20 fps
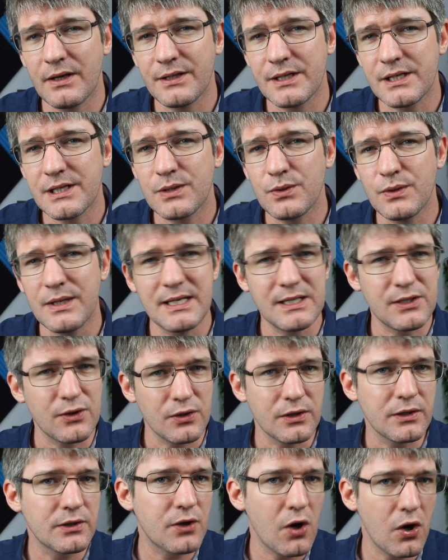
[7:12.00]
understood a
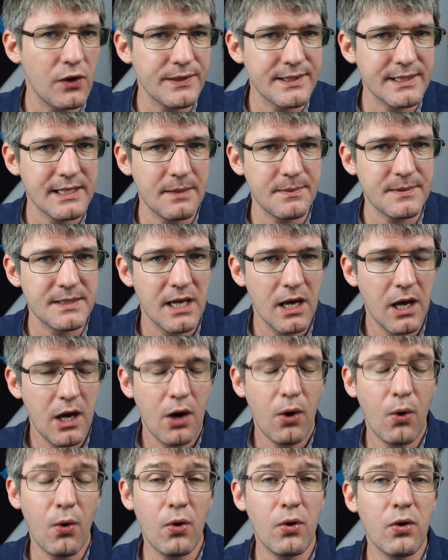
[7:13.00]
certain concept,
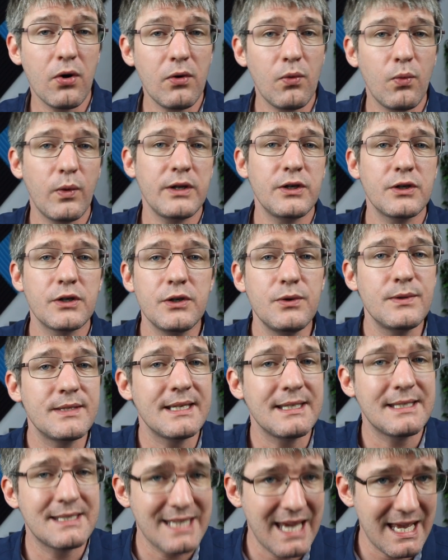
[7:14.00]
or when you're
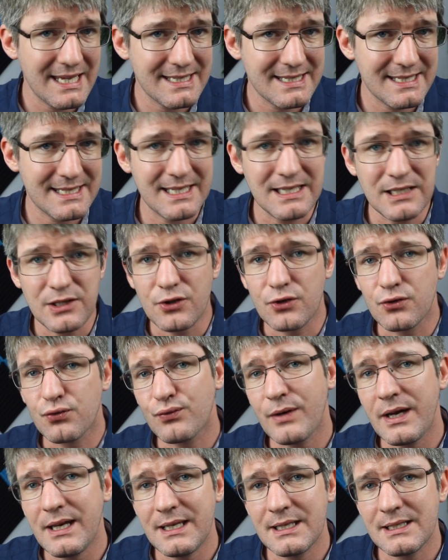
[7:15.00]
using tests and you're
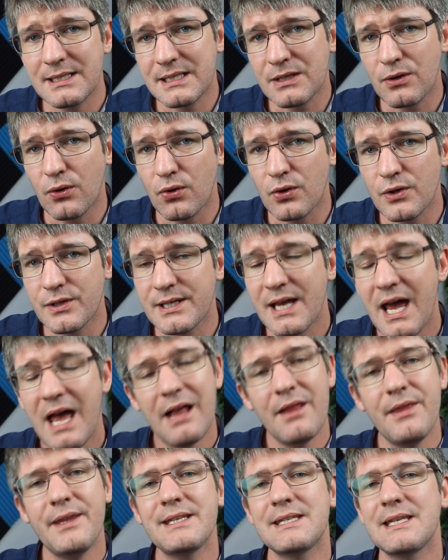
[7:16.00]
grading scores,
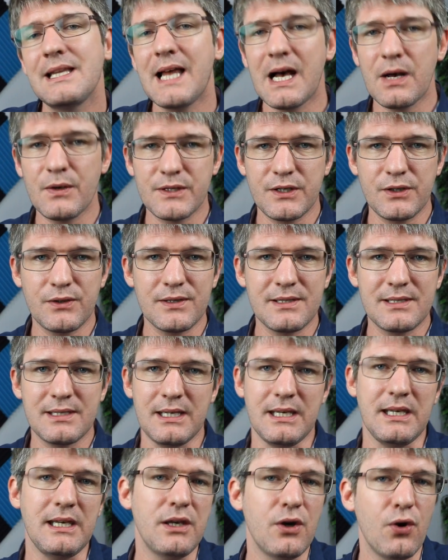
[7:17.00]
this allows you to
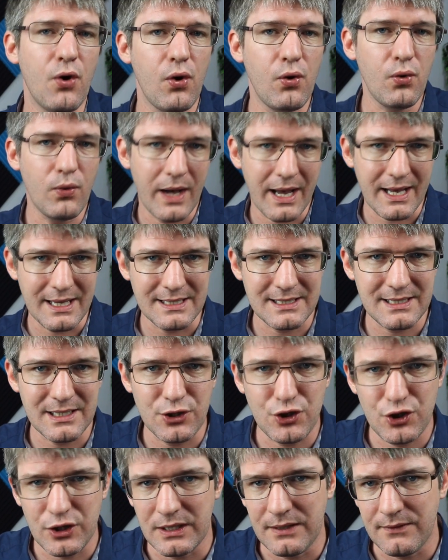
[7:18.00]
see who has
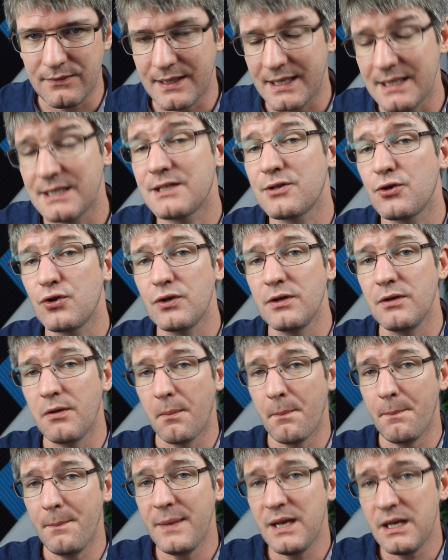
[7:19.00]
achieved a certain
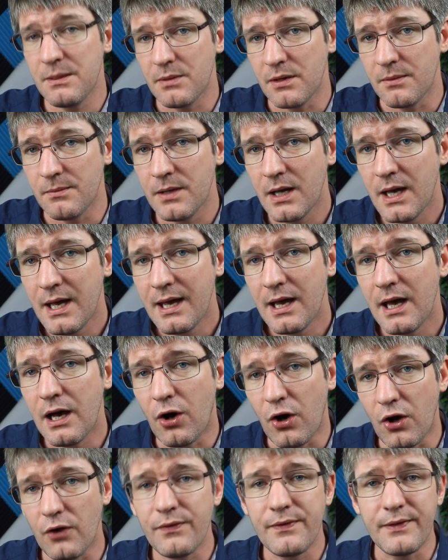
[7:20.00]
minimum
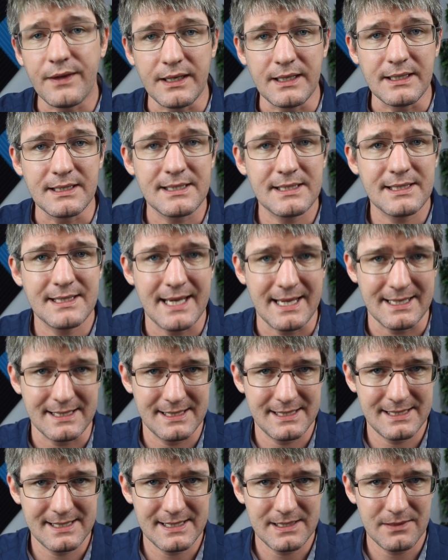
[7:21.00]
on these
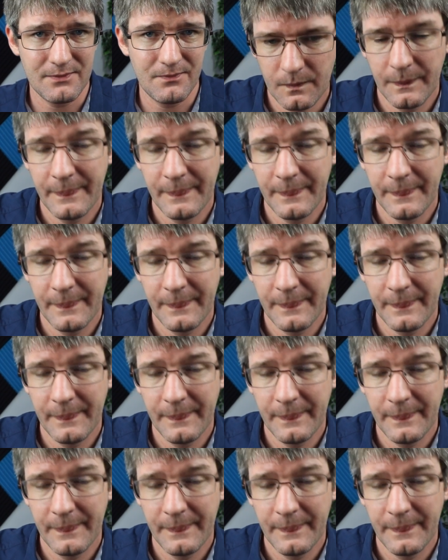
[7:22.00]
tests.